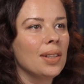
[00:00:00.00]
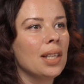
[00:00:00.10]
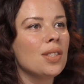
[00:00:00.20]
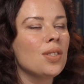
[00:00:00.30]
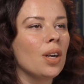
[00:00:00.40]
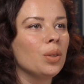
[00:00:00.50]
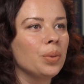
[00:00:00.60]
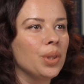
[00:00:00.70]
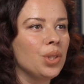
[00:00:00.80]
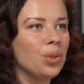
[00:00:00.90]
let's start
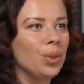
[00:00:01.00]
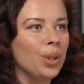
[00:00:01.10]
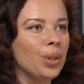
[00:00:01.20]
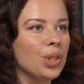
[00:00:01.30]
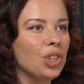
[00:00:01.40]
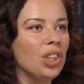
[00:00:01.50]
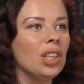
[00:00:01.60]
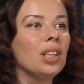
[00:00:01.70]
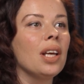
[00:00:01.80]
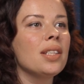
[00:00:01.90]
with the junior
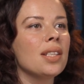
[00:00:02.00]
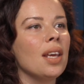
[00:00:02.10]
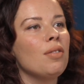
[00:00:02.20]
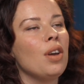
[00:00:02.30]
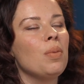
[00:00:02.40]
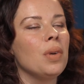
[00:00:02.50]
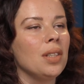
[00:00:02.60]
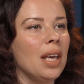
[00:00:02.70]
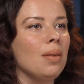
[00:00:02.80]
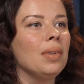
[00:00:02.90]
engineer. Let's give him a
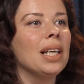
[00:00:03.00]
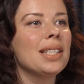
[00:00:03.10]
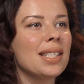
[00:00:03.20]
name. Let's